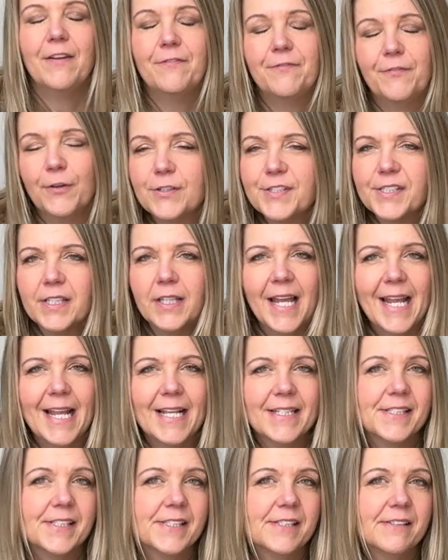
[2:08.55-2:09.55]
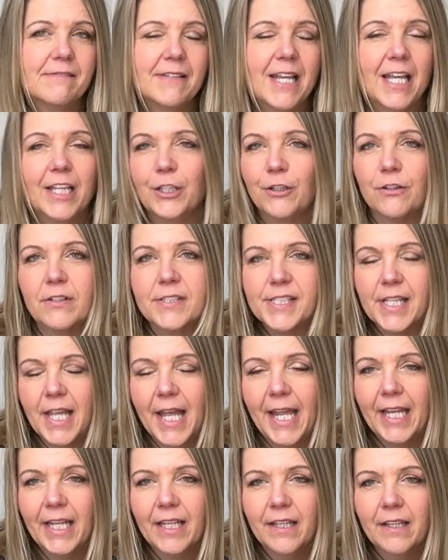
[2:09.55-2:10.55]
At first glance, it looks
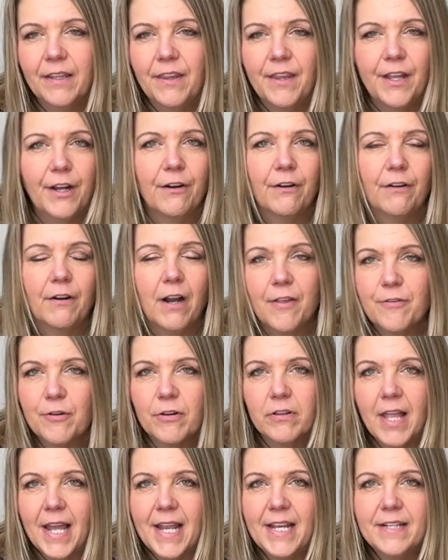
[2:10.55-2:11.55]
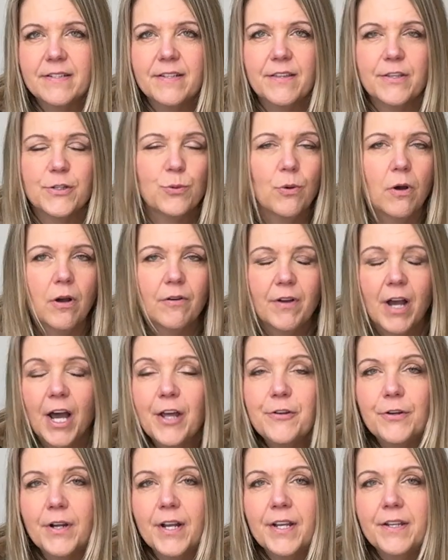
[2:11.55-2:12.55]
like their other light, the
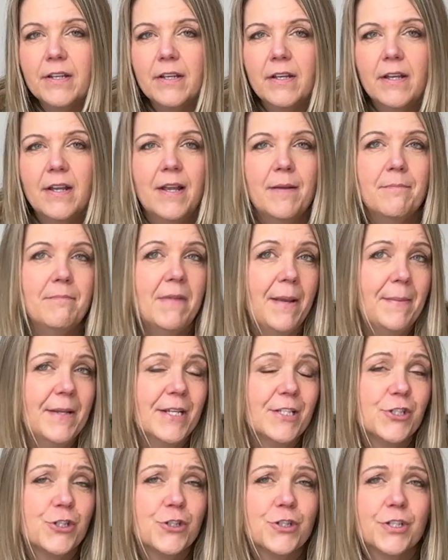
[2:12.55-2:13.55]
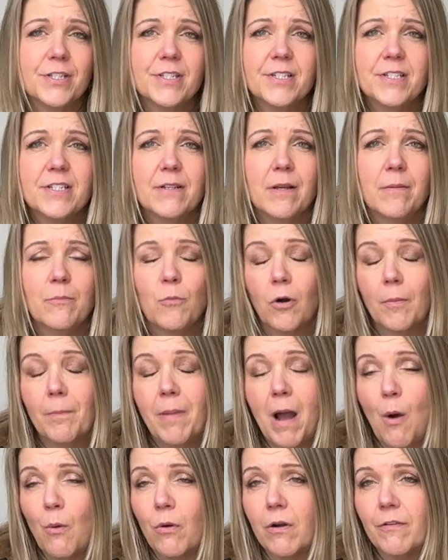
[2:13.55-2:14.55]
1200. Maybe it's just a more
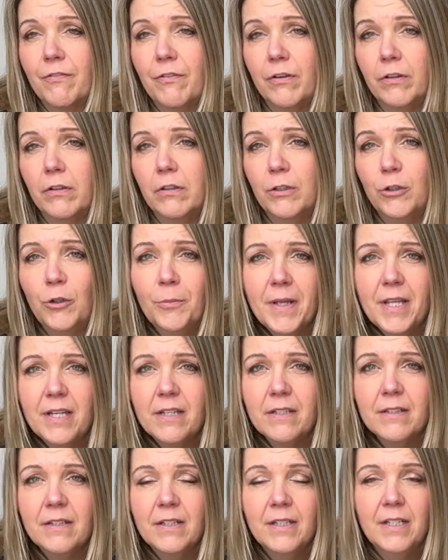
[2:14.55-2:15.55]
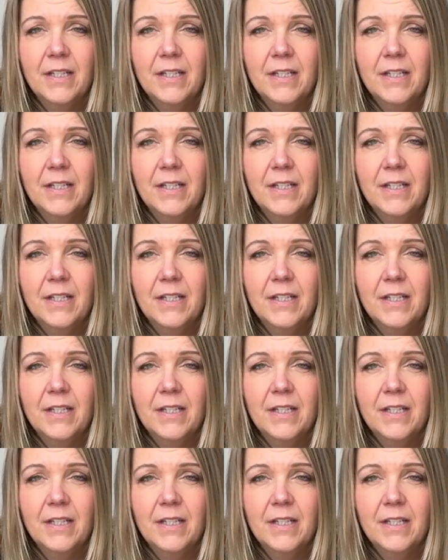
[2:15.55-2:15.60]
powerful lumen.